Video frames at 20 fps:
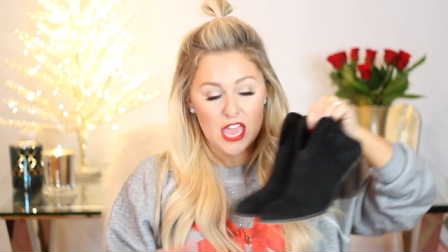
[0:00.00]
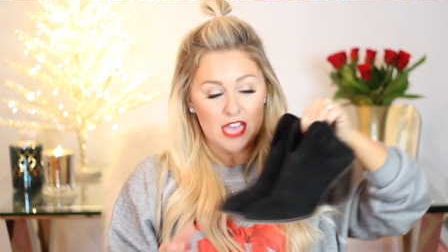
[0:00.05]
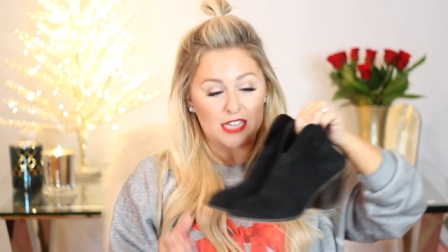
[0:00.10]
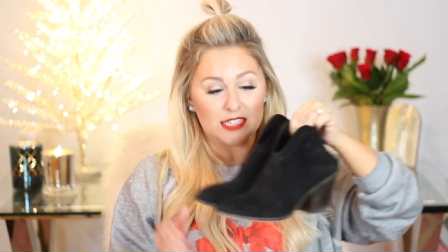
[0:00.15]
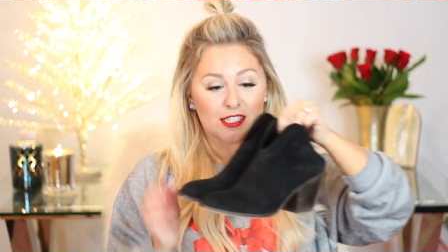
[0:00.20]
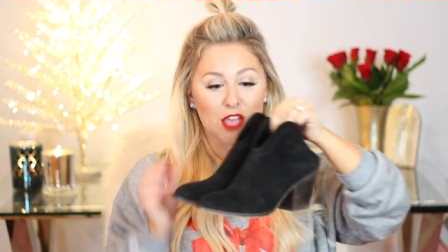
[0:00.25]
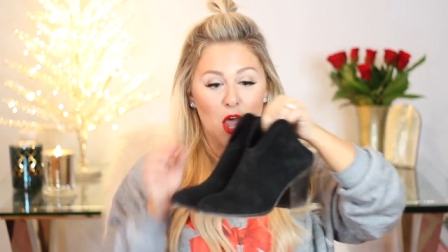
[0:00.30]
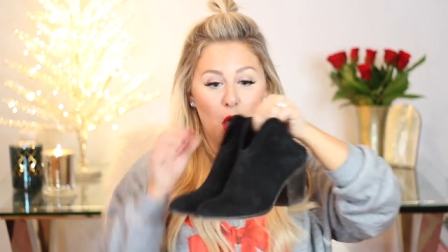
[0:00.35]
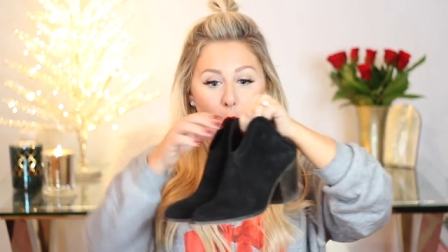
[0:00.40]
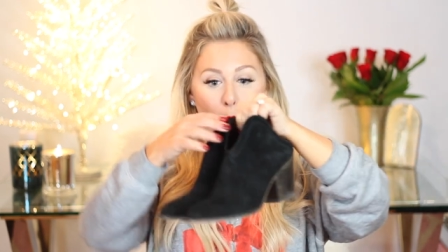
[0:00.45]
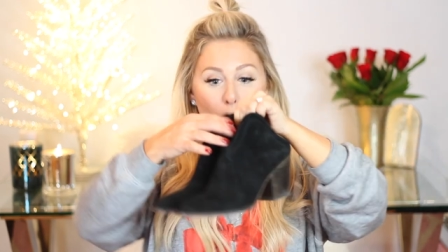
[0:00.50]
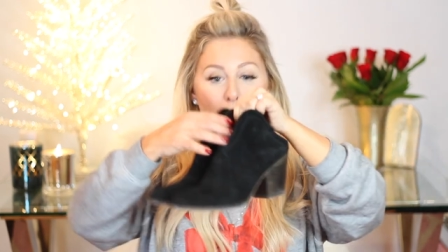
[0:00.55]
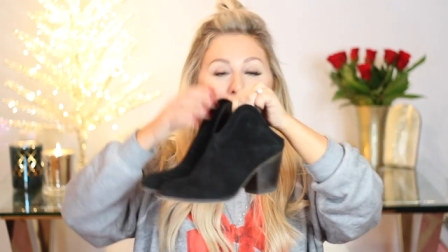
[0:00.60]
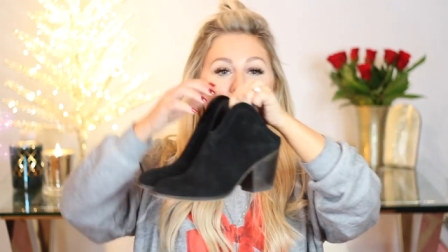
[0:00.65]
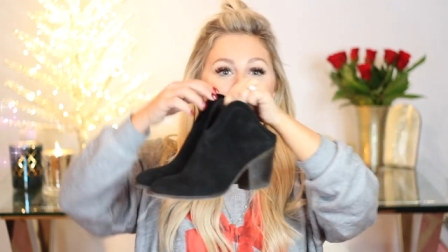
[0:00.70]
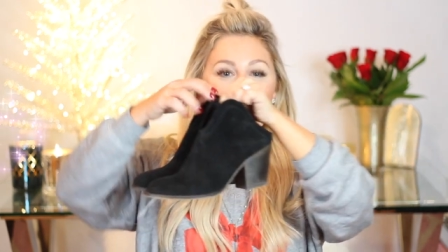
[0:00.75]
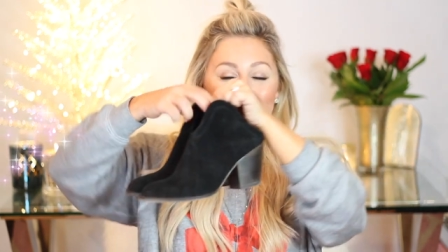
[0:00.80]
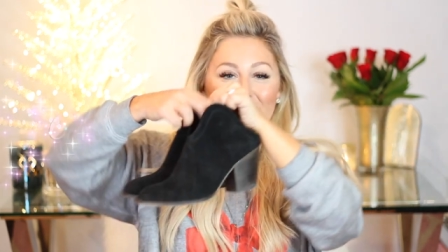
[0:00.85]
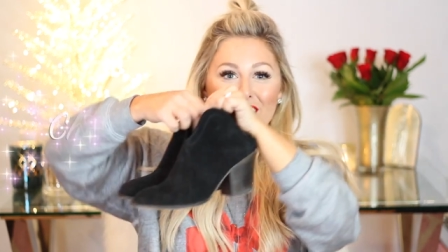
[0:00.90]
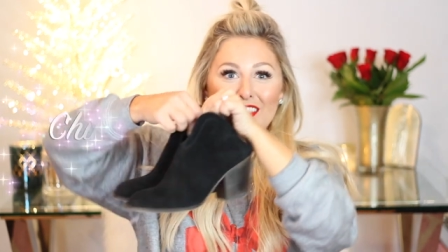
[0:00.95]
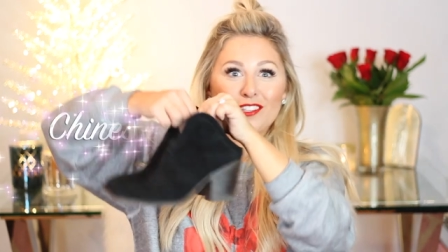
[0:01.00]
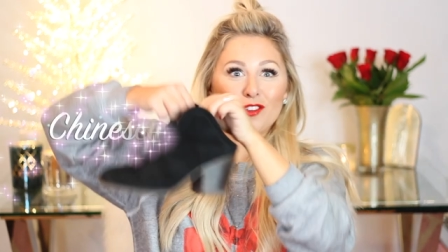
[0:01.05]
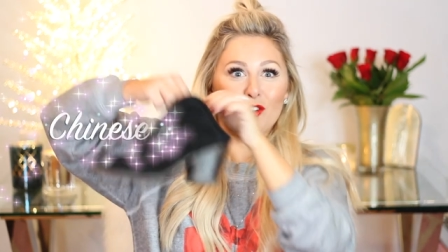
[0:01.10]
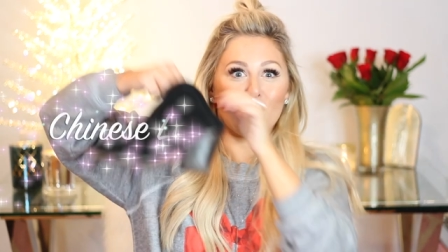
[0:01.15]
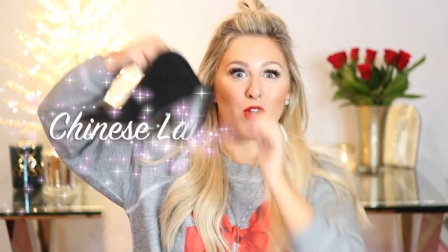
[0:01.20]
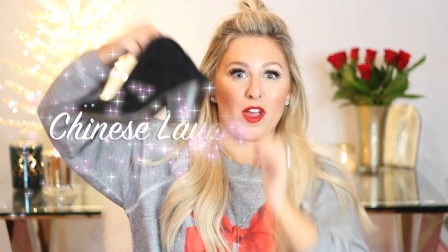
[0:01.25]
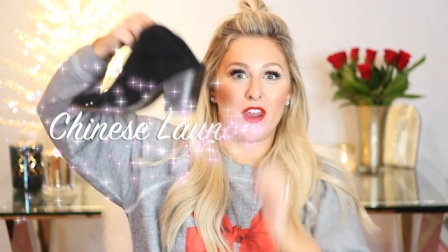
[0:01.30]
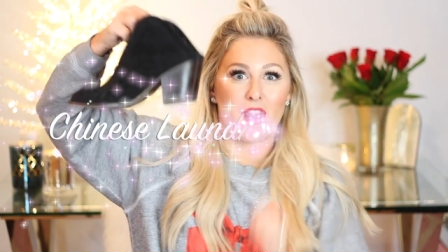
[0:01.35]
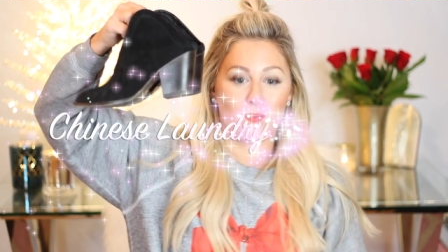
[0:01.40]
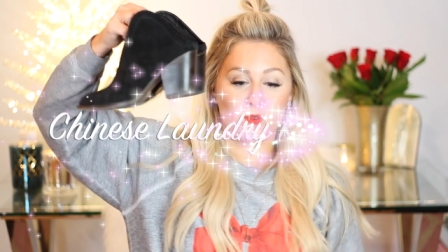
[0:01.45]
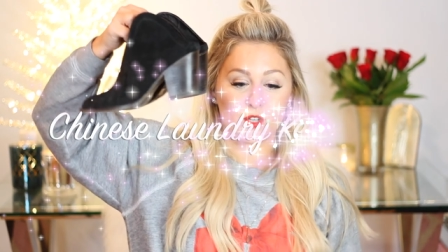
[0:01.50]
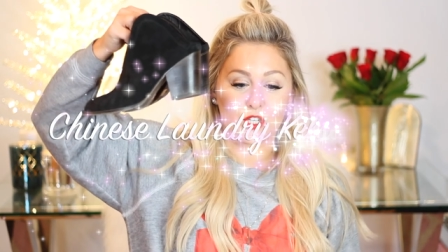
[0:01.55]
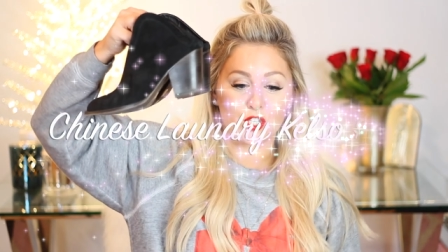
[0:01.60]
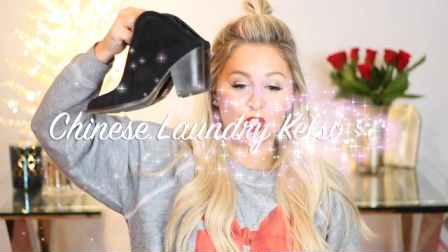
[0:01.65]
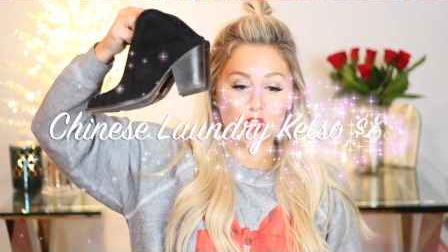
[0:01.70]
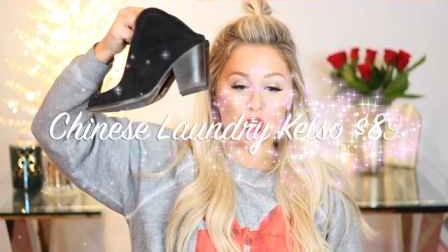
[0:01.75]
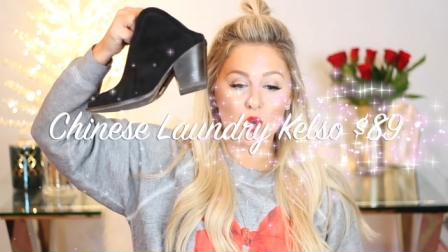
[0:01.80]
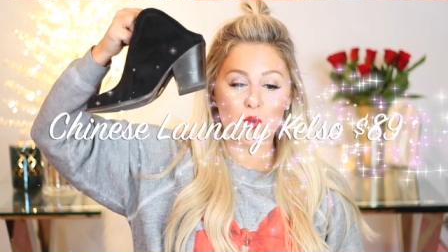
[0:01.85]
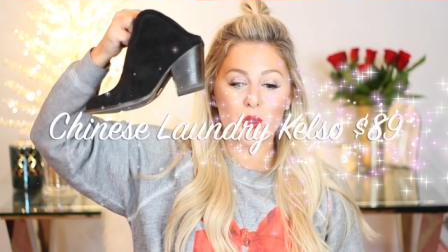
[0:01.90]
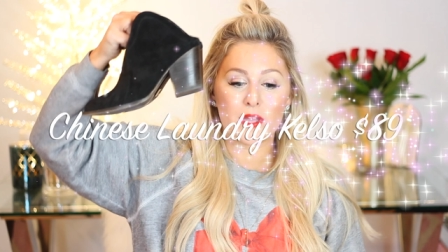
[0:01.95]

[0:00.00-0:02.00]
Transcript: So I think these are a great option too.